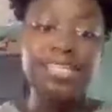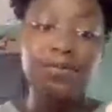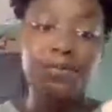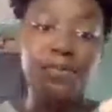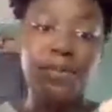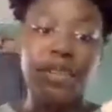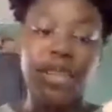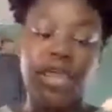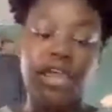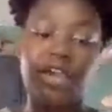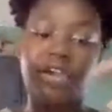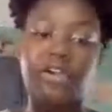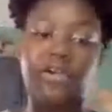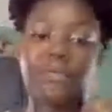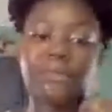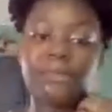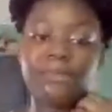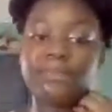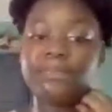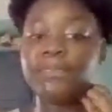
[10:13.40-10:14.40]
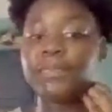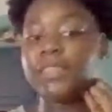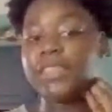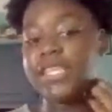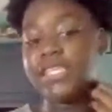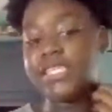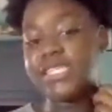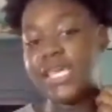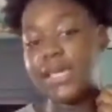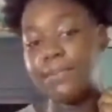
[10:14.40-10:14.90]
S player,
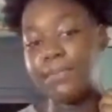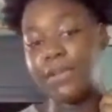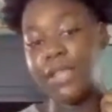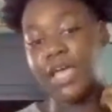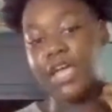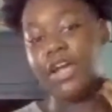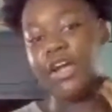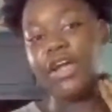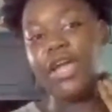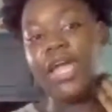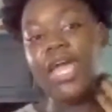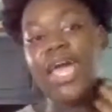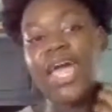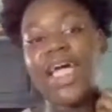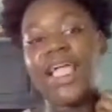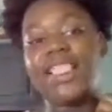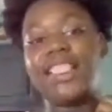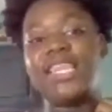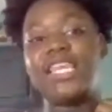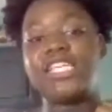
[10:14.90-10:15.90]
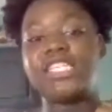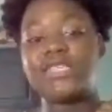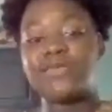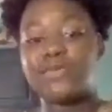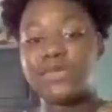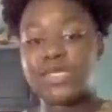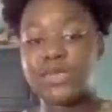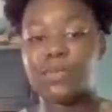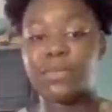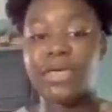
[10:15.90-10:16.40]
the tape player, and then it's
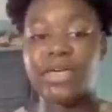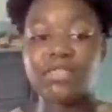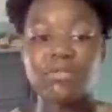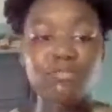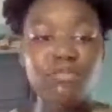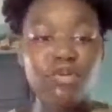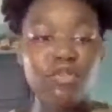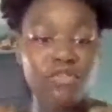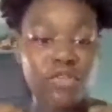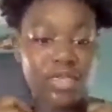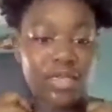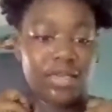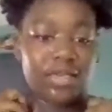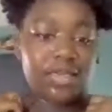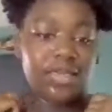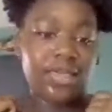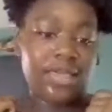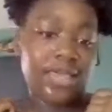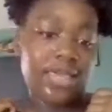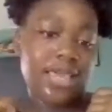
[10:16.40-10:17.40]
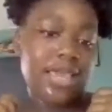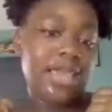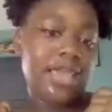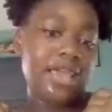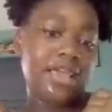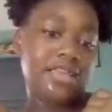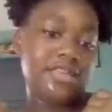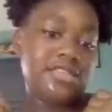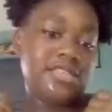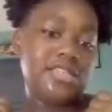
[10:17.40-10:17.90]
supposed to play the movie.
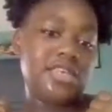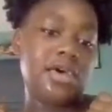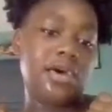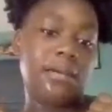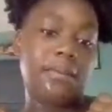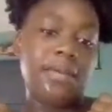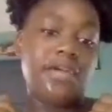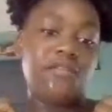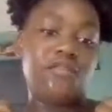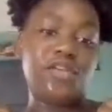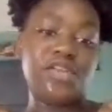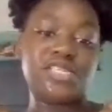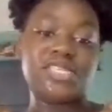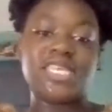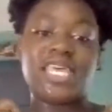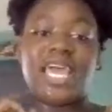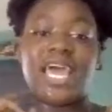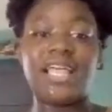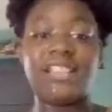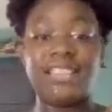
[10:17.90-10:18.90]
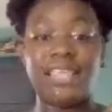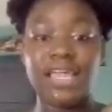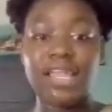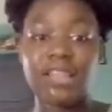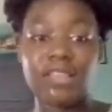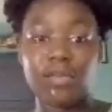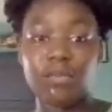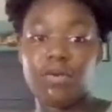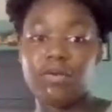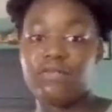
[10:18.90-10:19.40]
And if it's like at
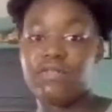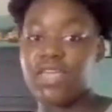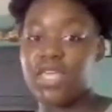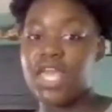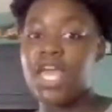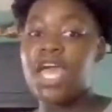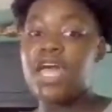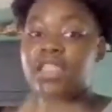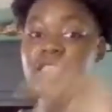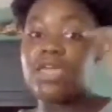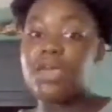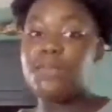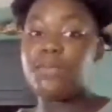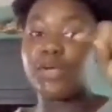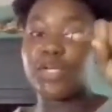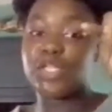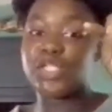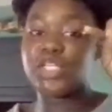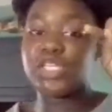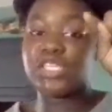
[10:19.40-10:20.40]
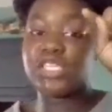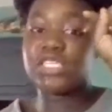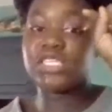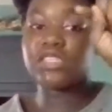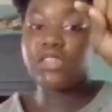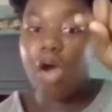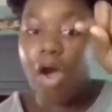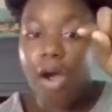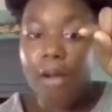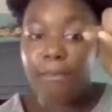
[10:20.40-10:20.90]
the end of the movie, you push
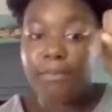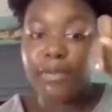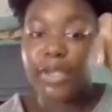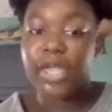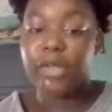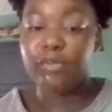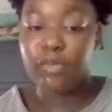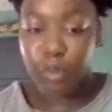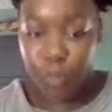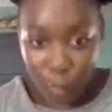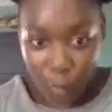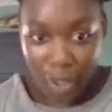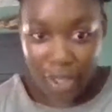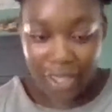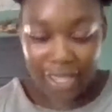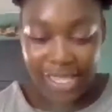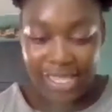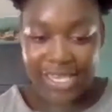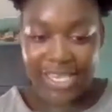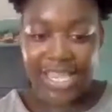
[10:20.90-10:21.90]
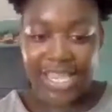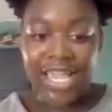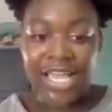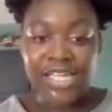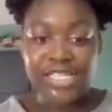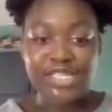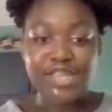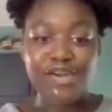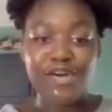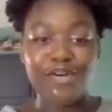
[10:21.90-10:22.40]
stop and rewind.
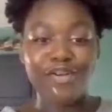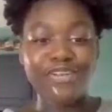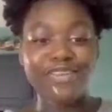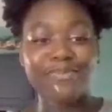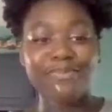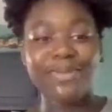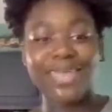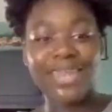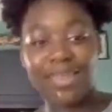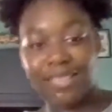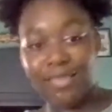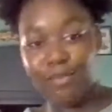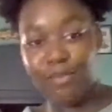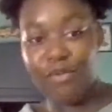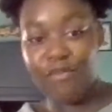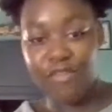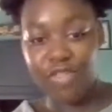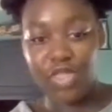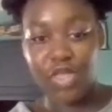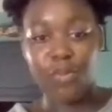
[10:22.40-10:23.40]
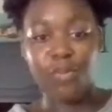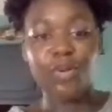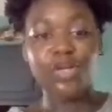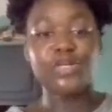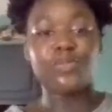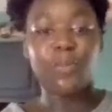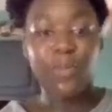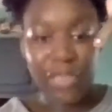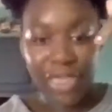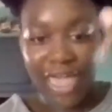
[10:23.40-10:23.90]
So you go to the beginning of the movie, then
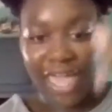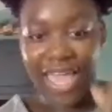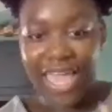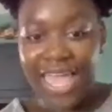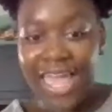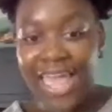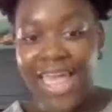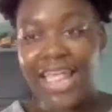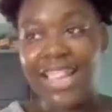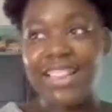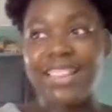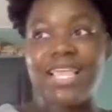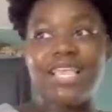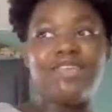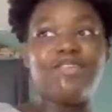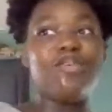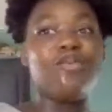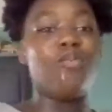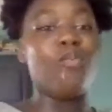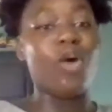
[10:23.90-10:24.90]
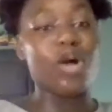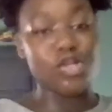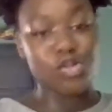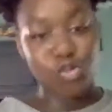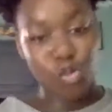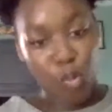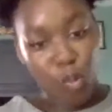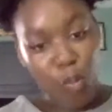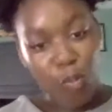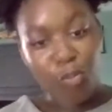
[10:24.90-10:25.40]
you push play, then you can
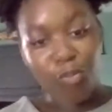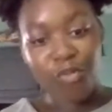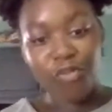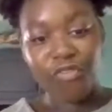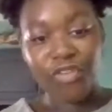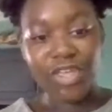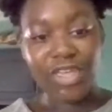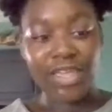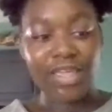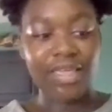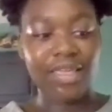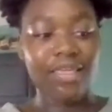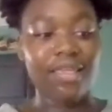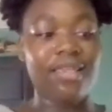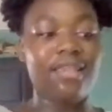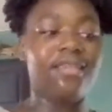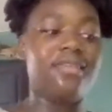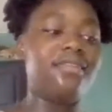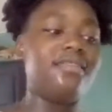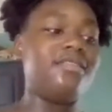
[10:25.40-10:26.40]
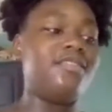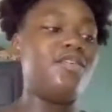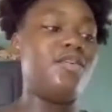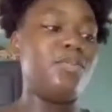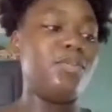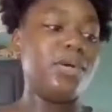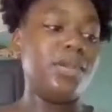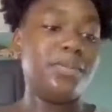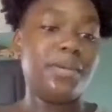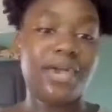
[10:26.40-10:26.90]
watch the whole movie, and
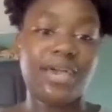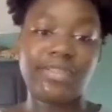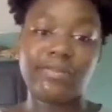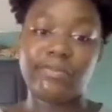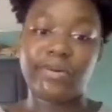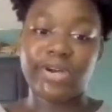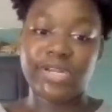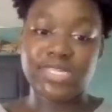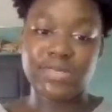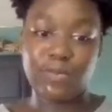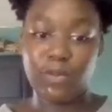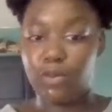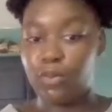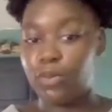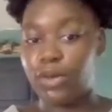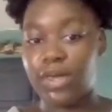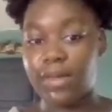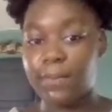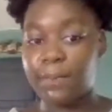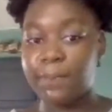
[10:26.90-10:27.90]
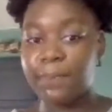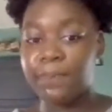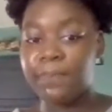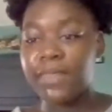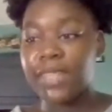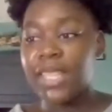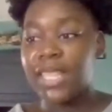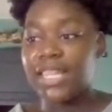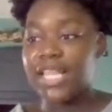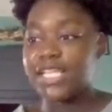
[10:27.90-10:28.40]
you put it back in the box, put it away.
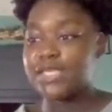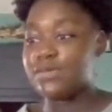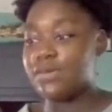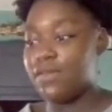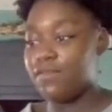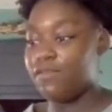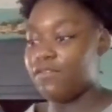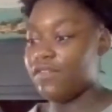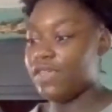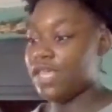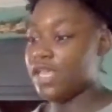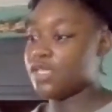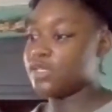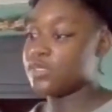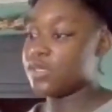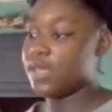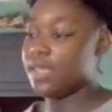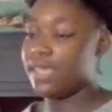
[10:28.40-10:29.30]
That's what a